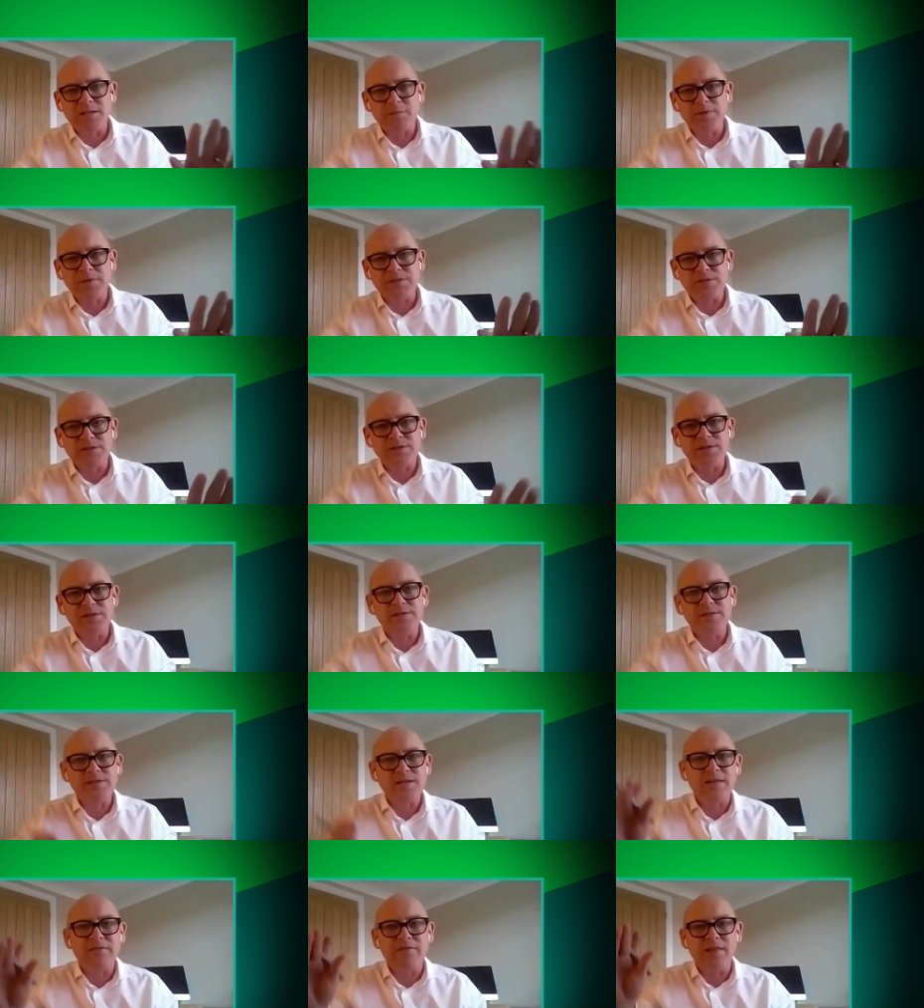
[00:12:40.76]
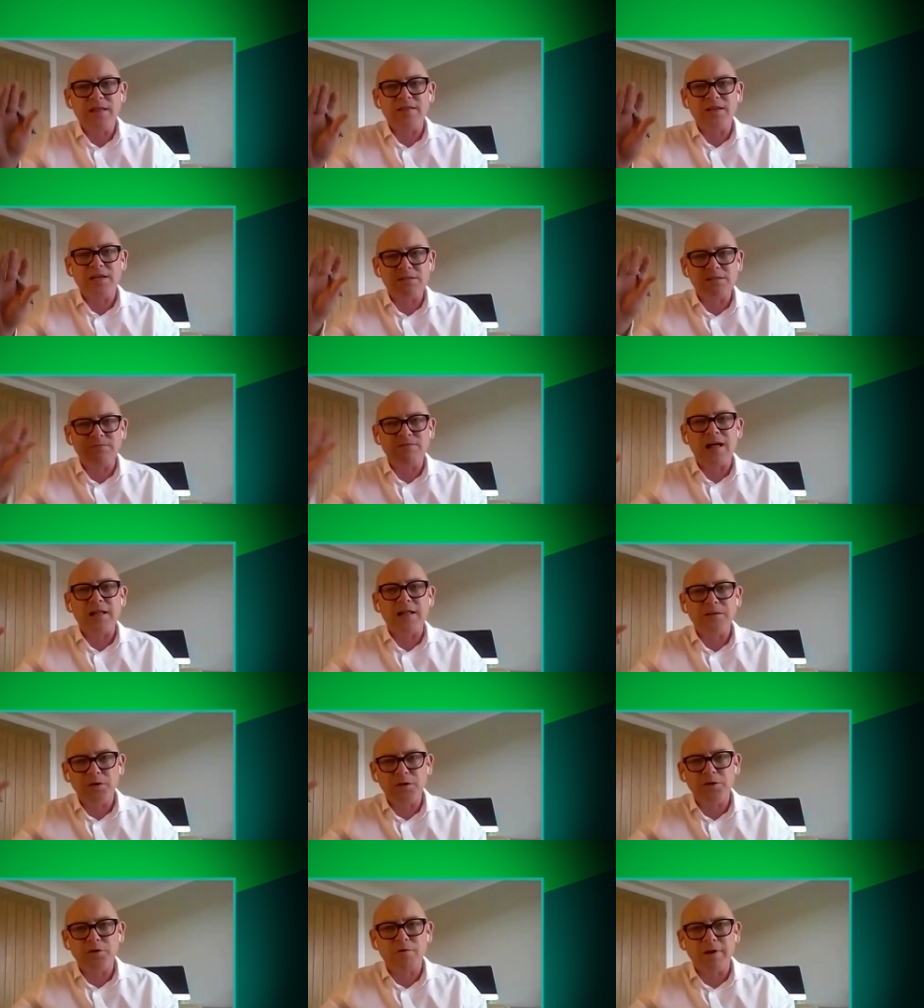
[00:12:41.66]
orientated businesses, and then
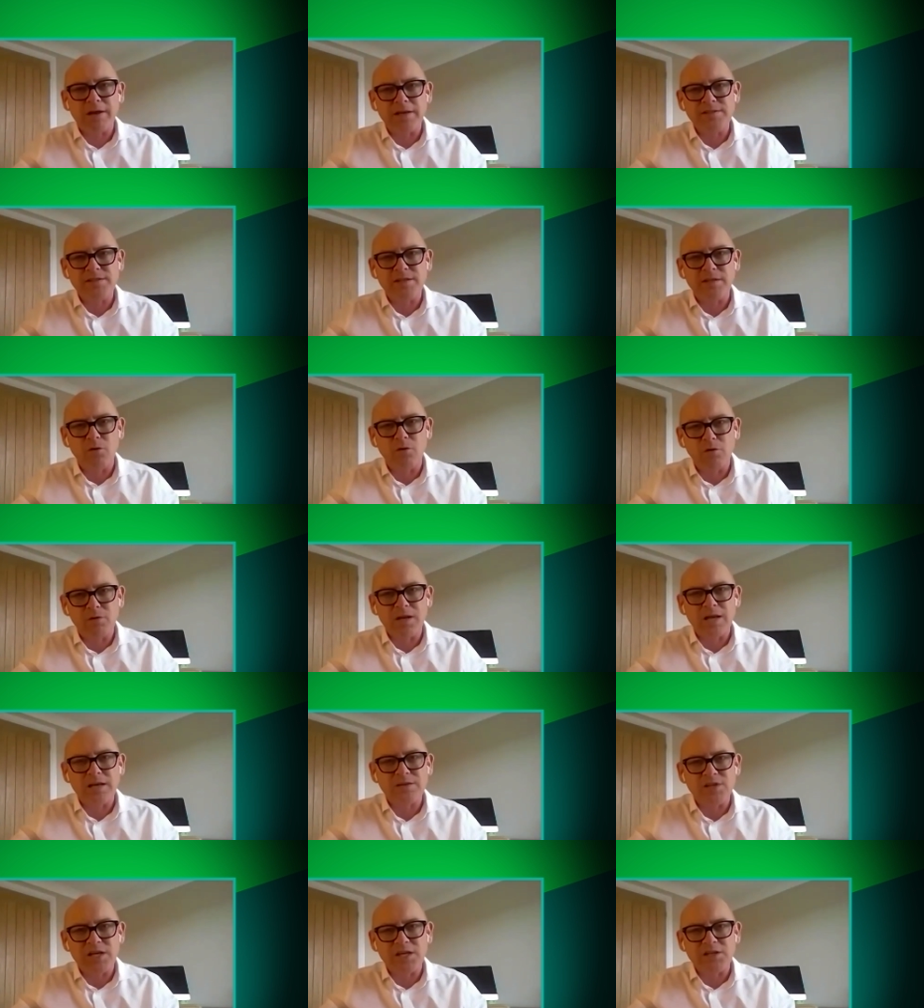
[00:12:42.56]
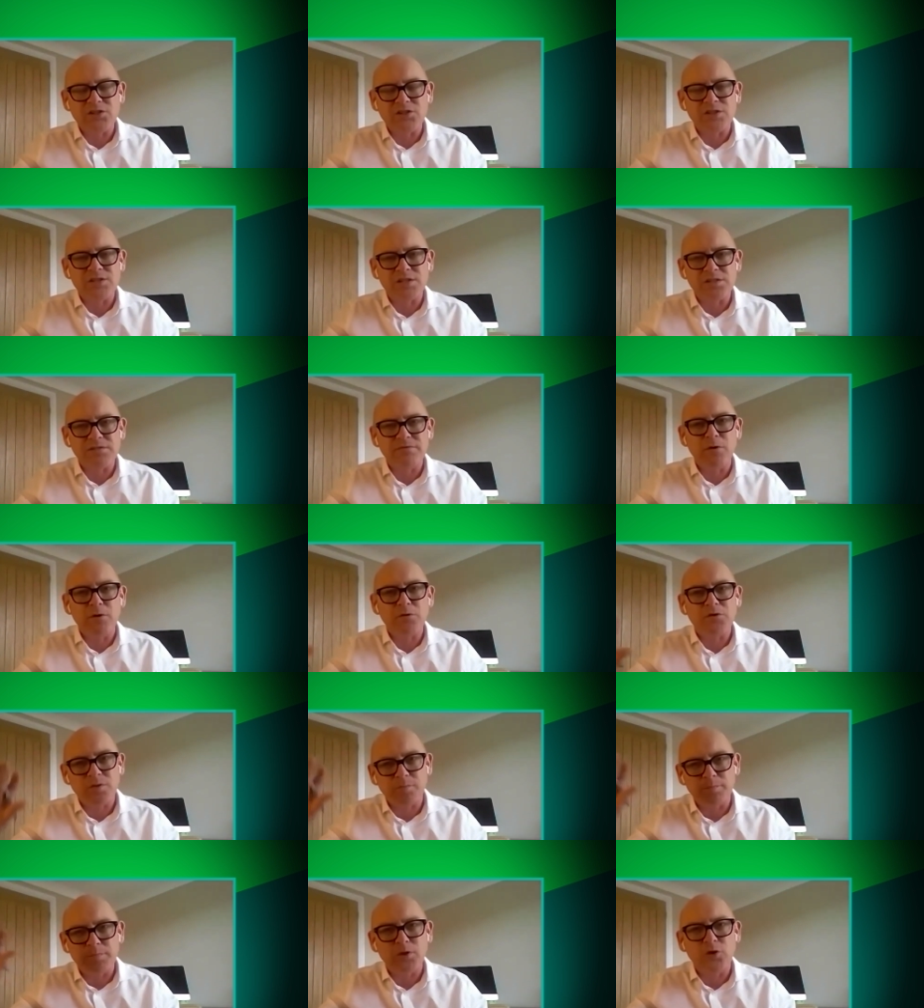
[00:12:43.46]
there's value creating organizations that's
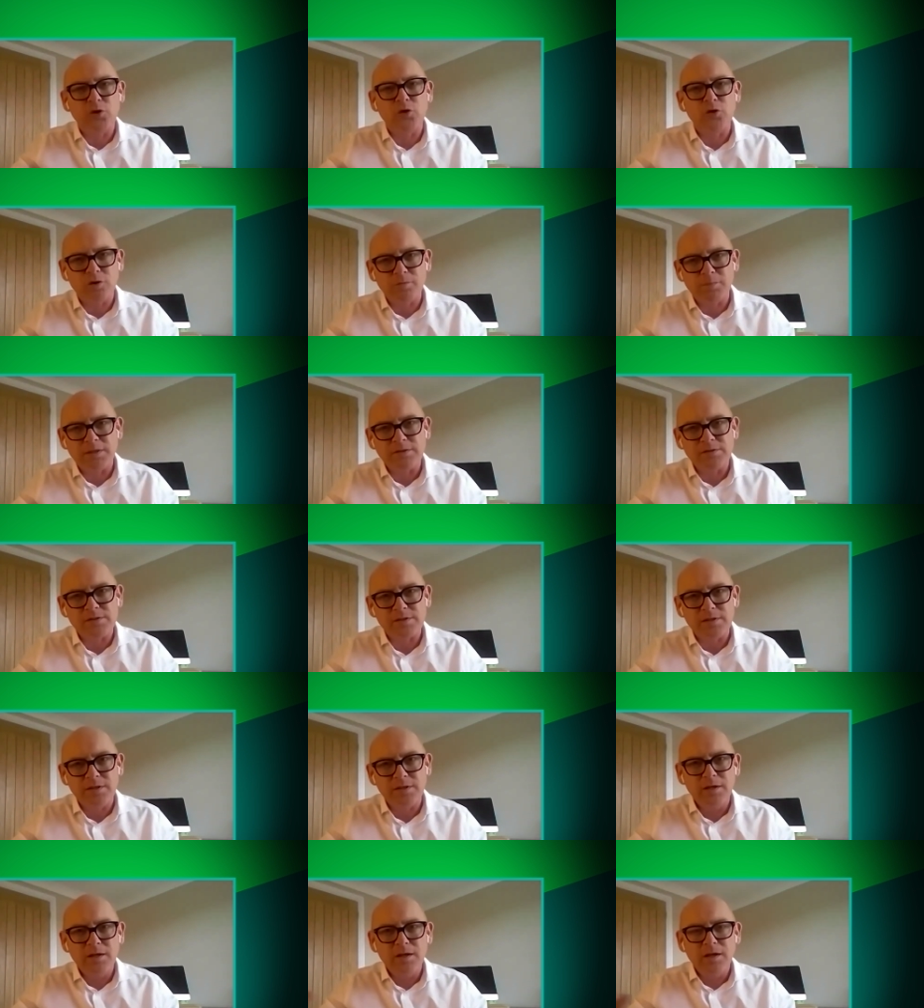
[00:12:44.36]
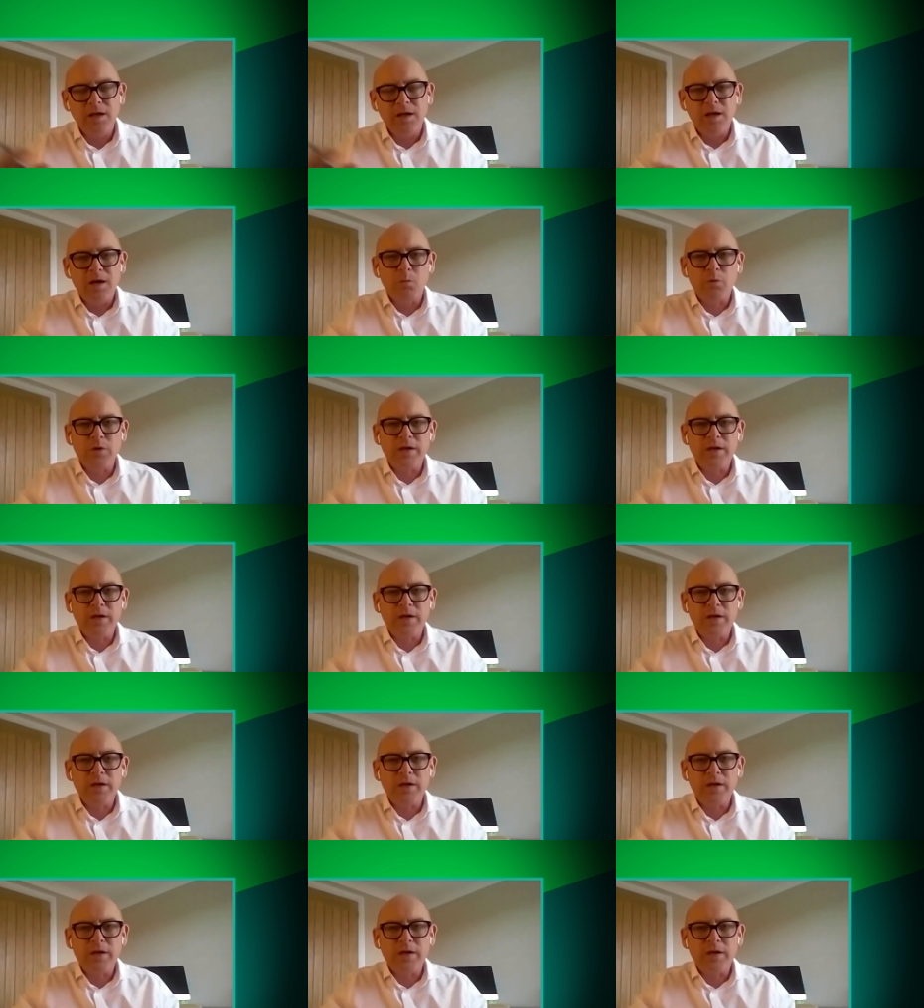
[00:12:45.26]
focused on procurement. Mm-hmm.